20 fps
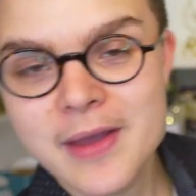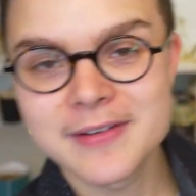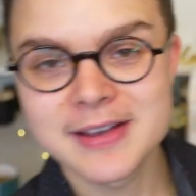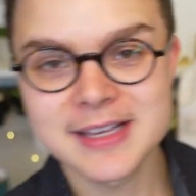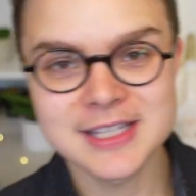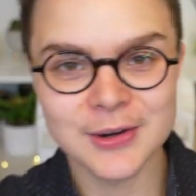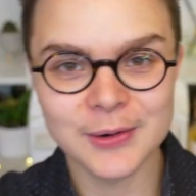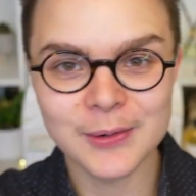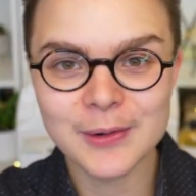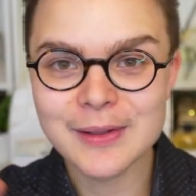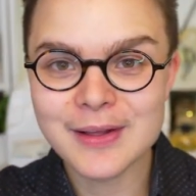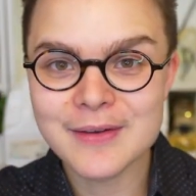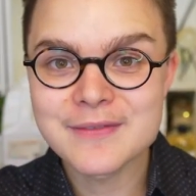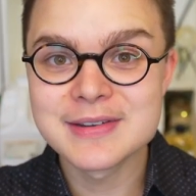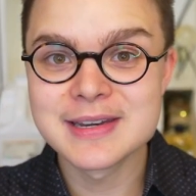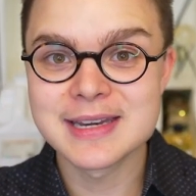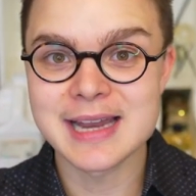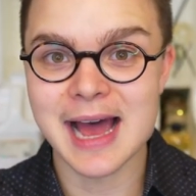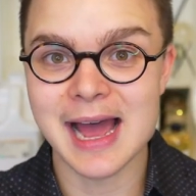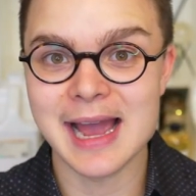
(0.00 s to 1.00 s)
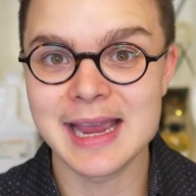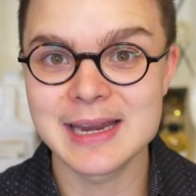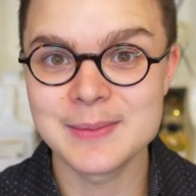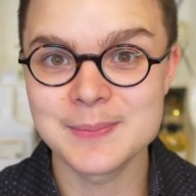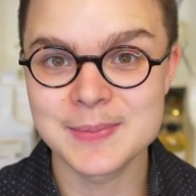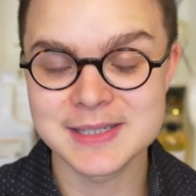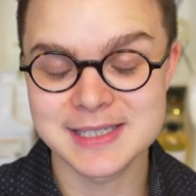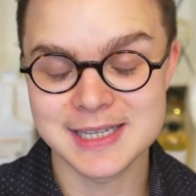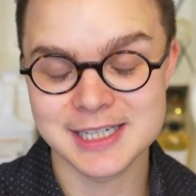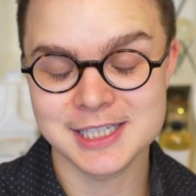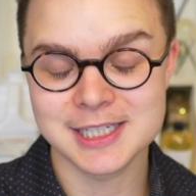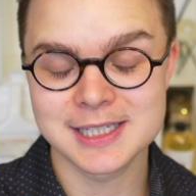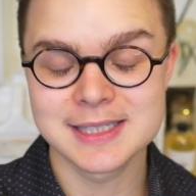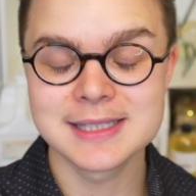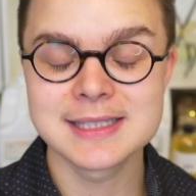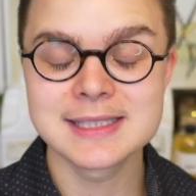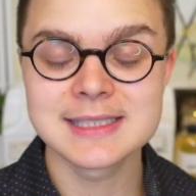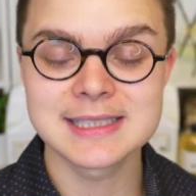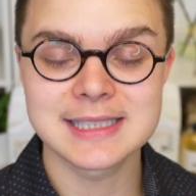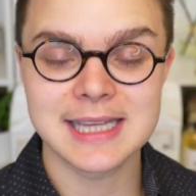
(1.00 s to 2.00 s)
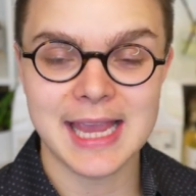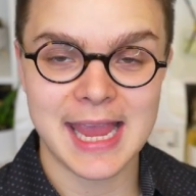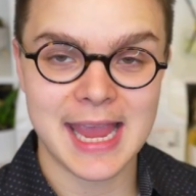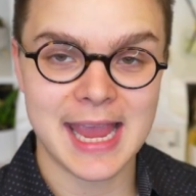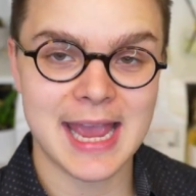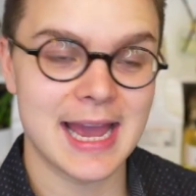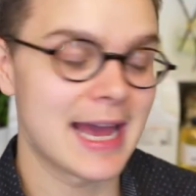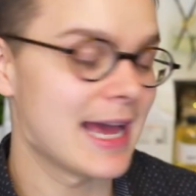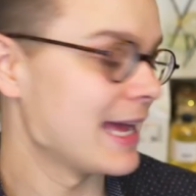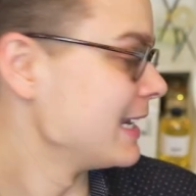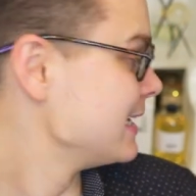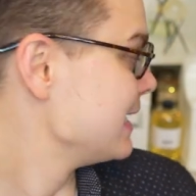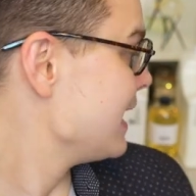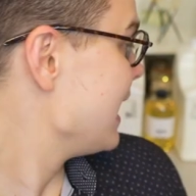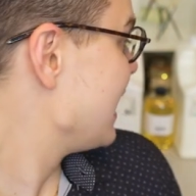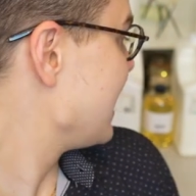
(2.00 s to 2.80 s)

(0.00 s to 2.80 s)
have a total of nine positions and